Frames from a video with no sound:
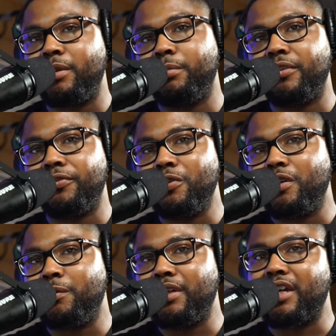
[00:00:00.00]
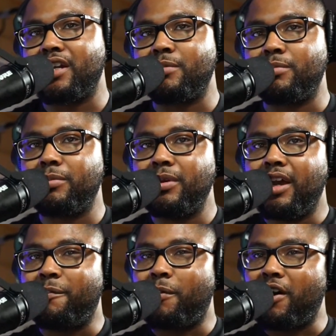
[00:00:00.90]
But if you want to become
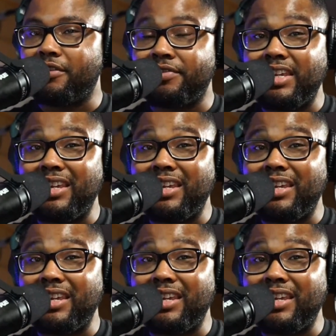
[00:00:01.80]
a part of the